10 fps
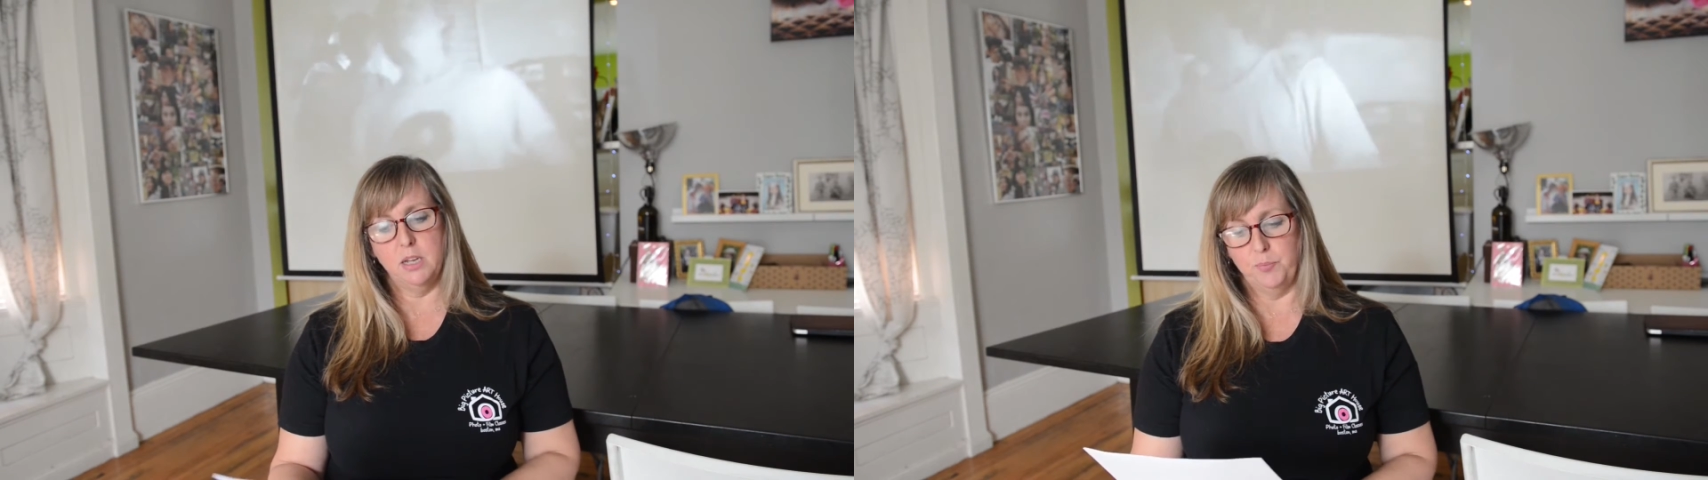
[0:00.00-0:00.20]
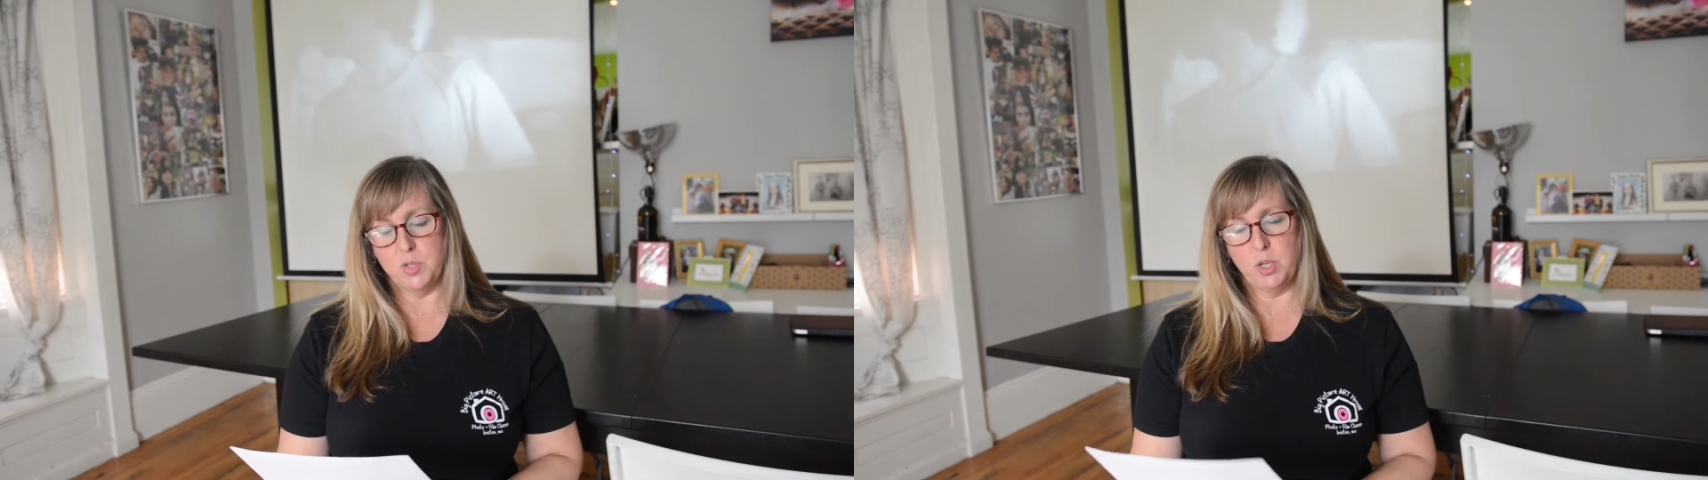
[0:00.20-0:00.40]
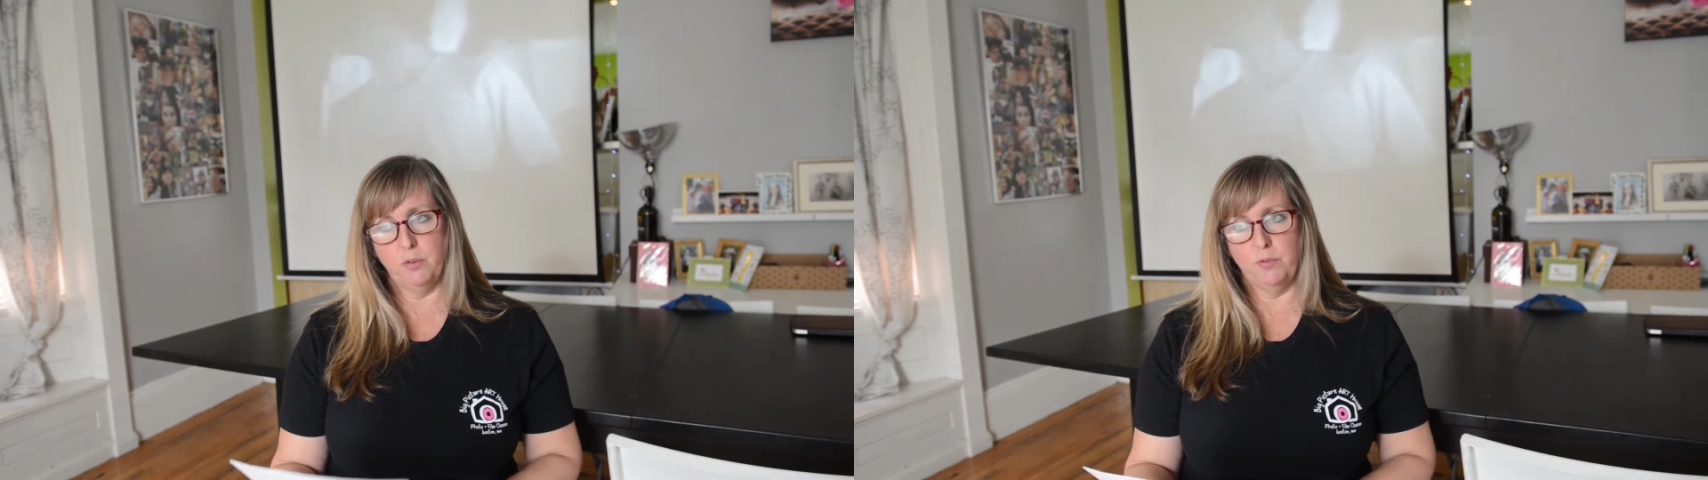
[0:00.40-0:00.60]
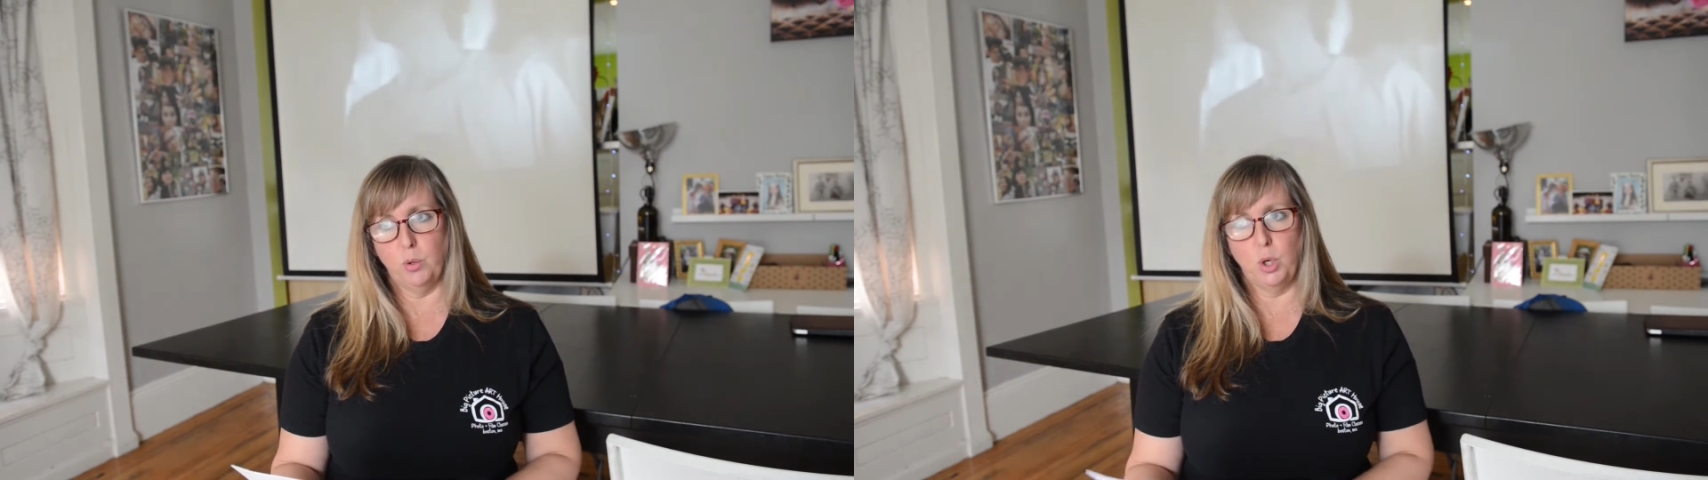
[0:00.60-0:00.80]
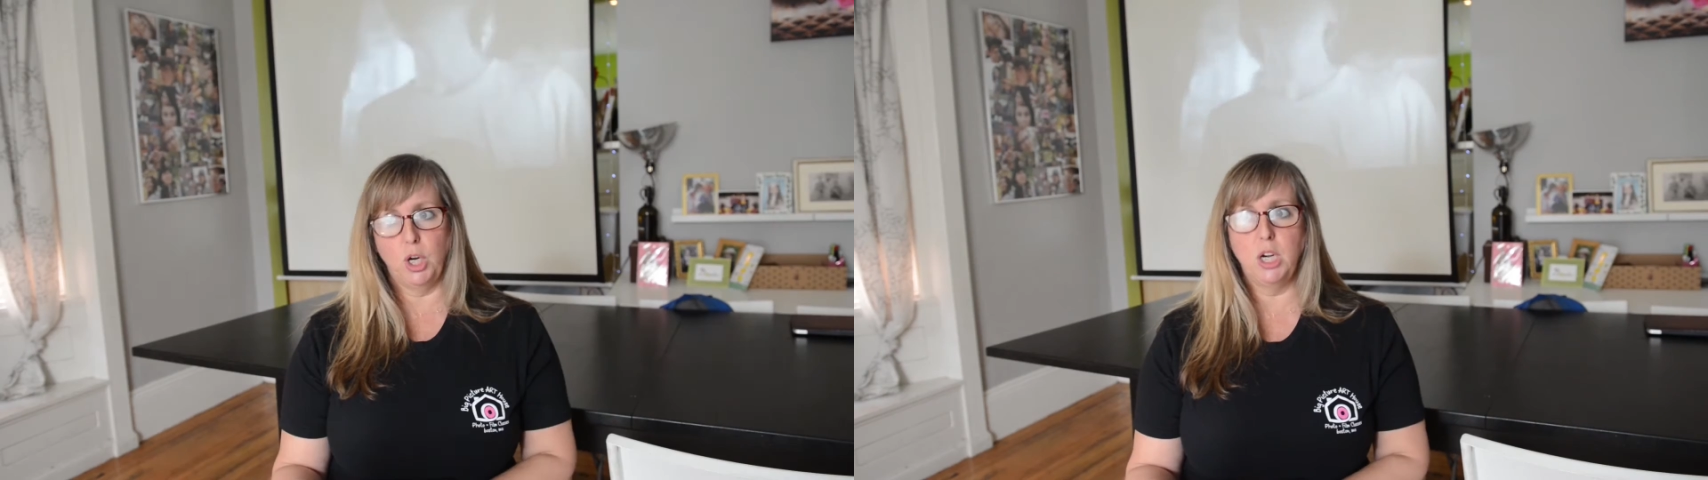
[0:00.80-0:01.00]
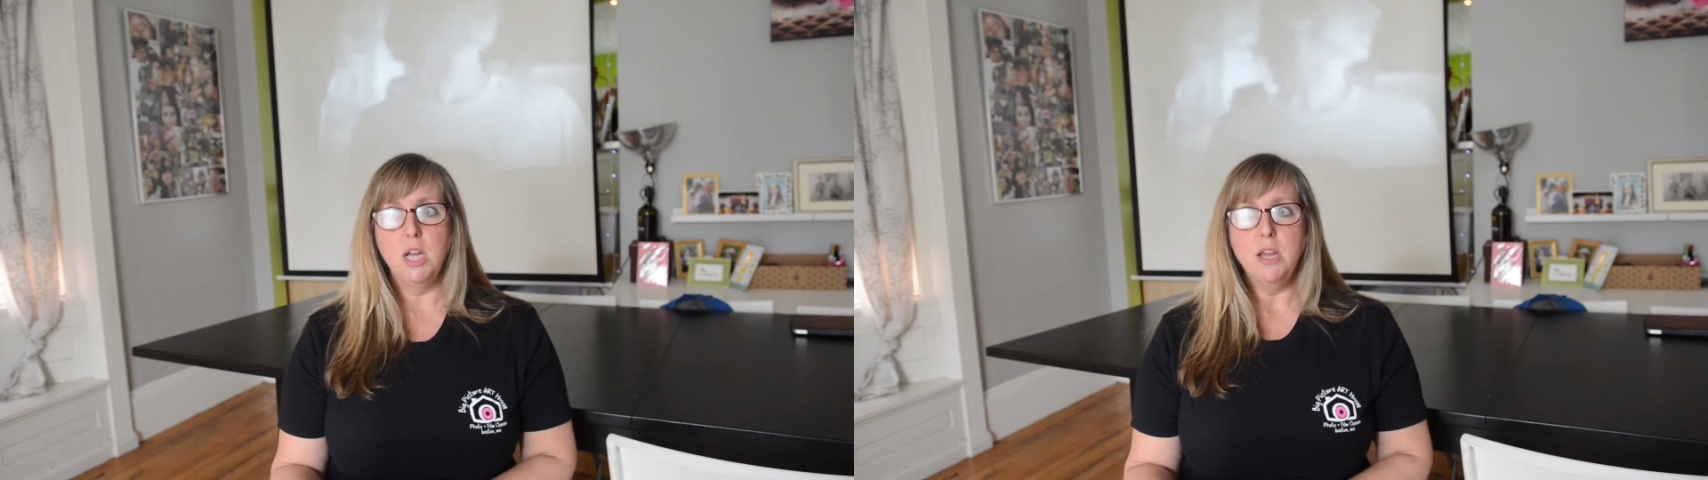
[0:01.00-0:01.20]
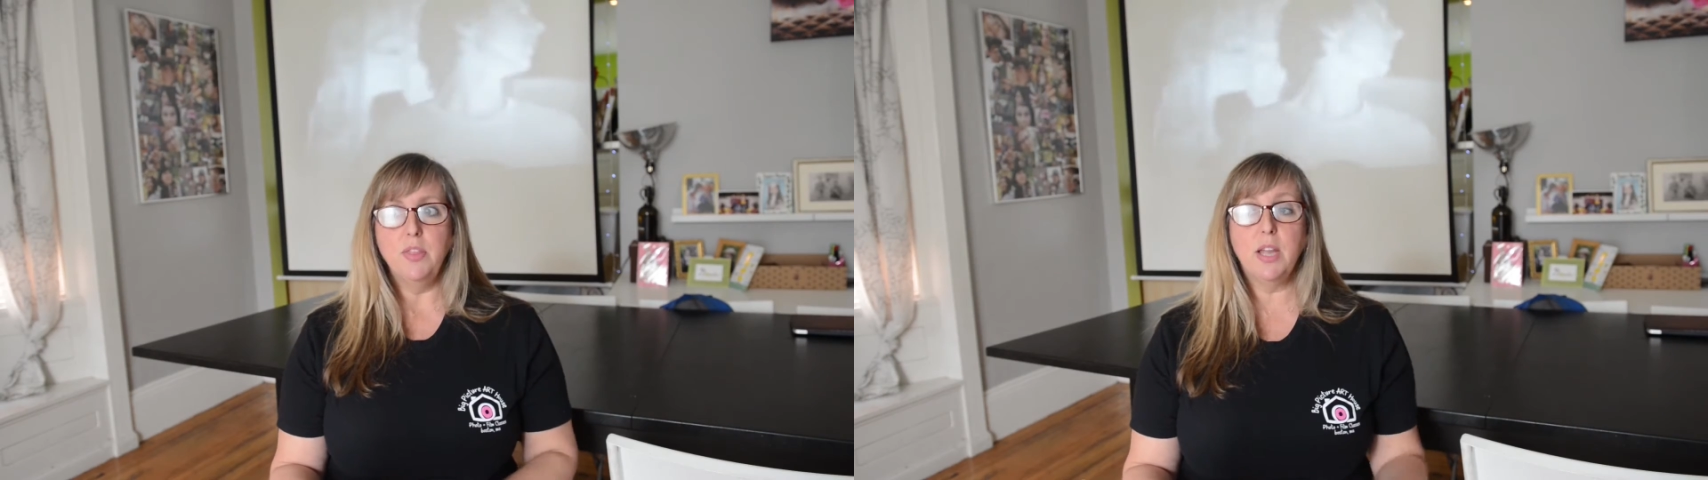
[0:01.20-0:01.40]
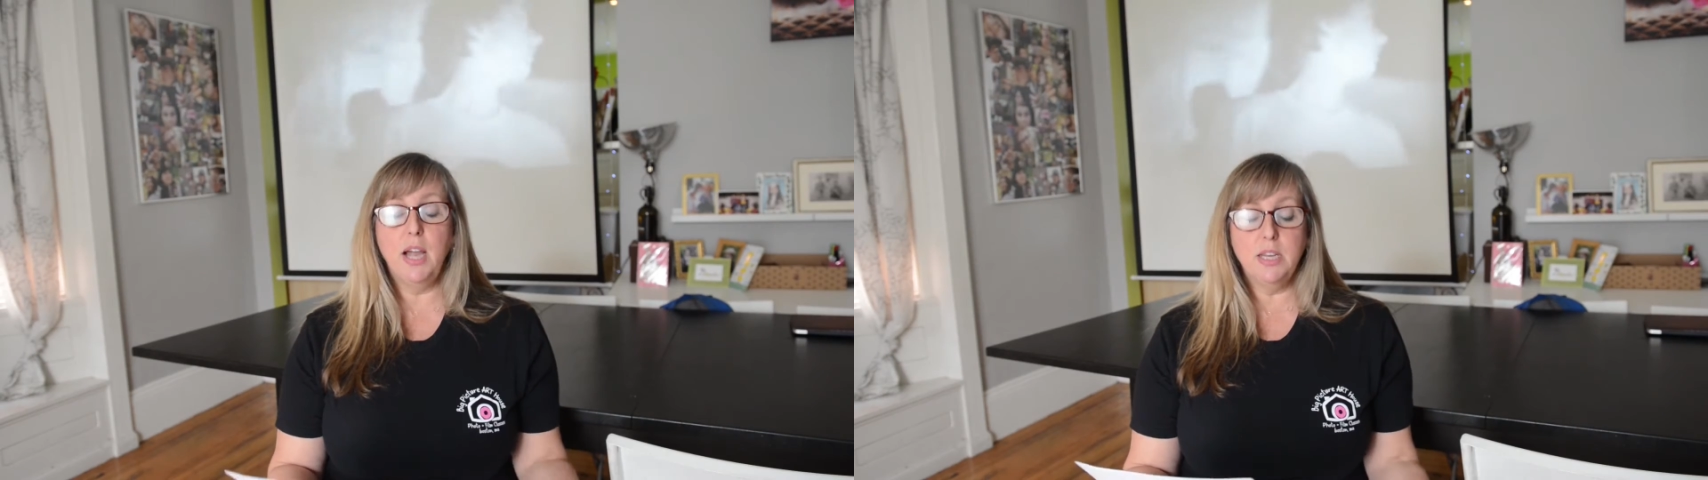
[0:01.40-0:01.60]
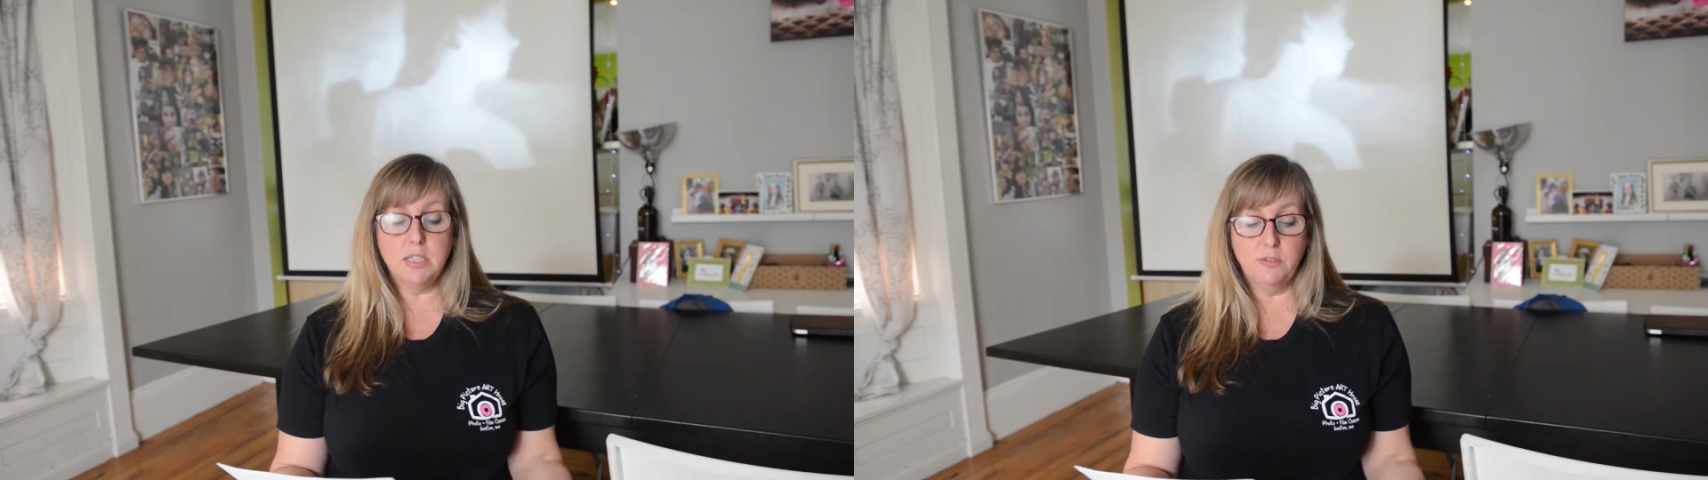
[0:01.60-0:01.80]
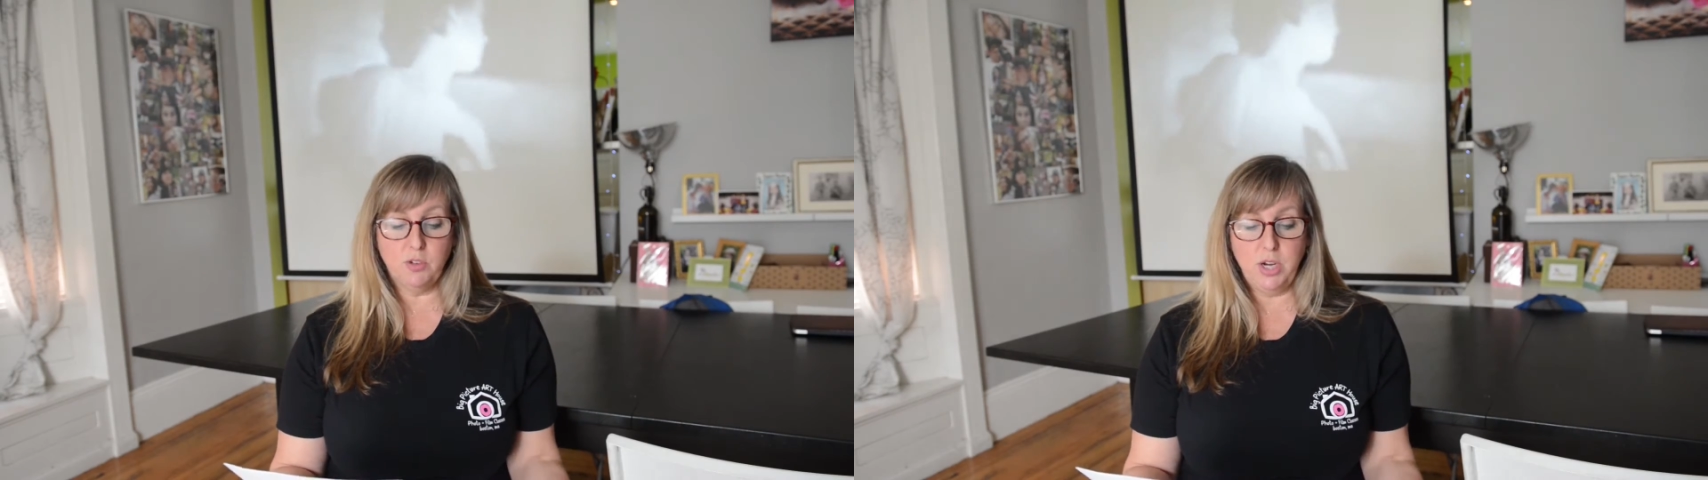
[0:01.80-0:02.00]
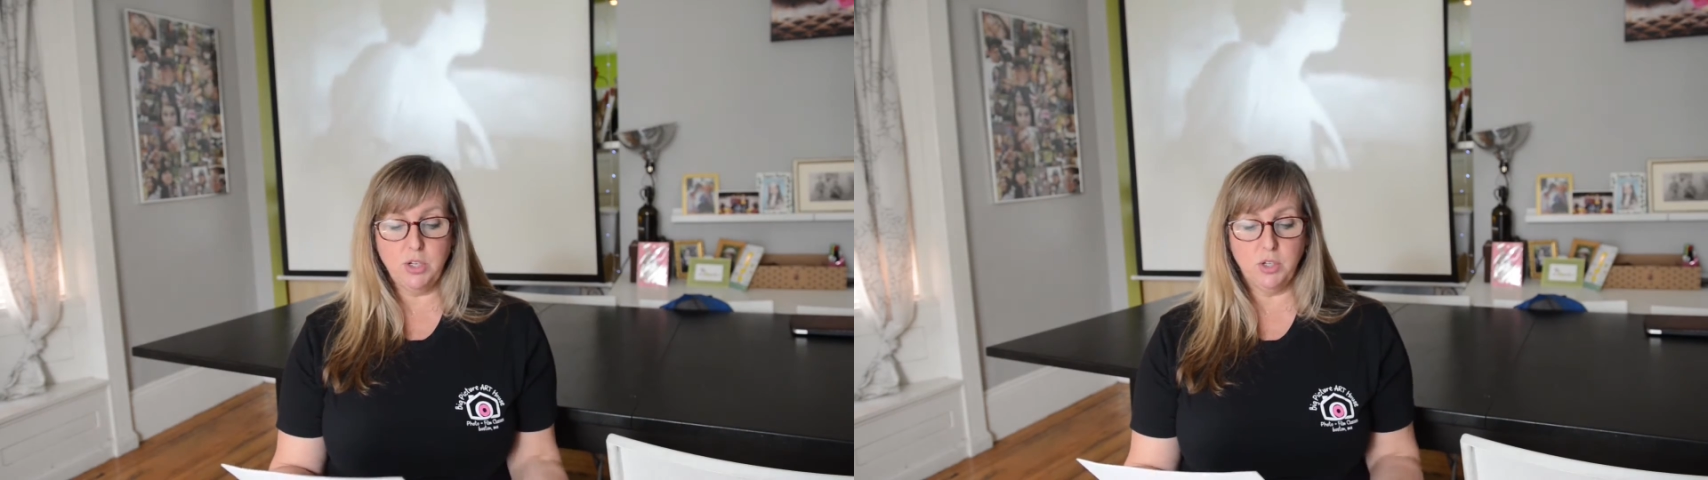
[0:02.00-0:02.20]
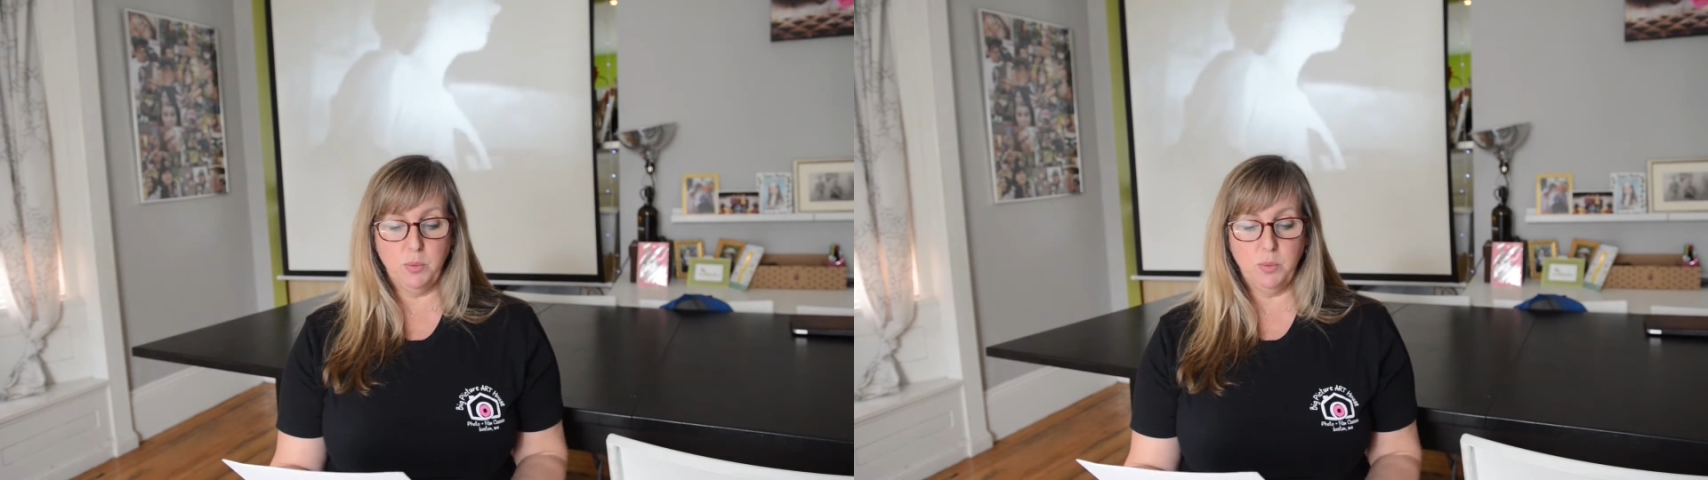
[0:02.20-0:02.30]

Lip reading: So for The Kindness of Strangers,